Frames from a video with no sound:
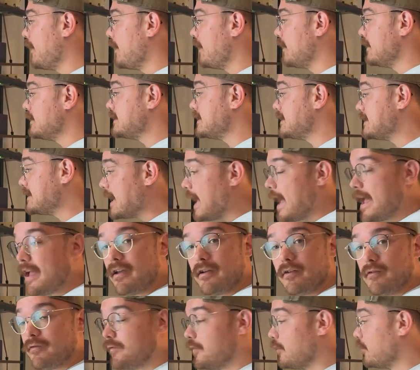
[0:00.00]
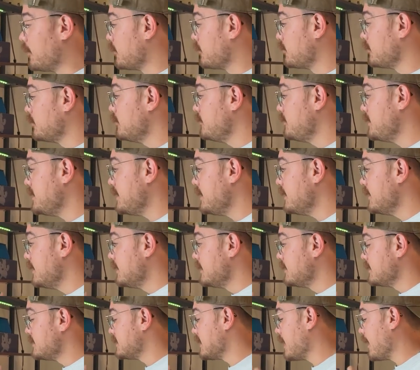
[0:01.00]
set for Ruby,
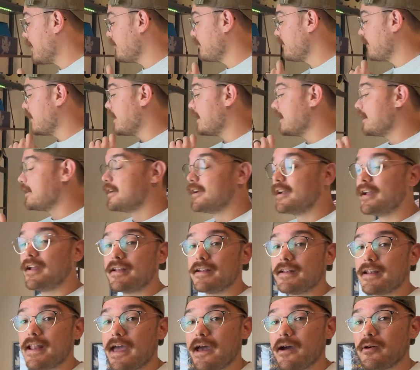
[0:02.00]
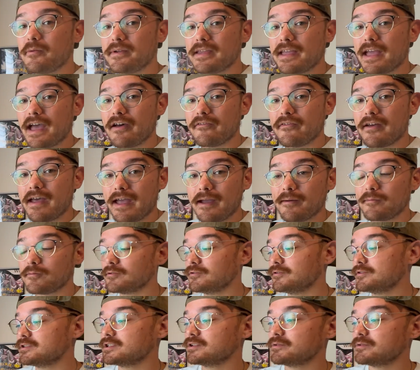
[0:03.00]
Sapphire, and now we have Emerald.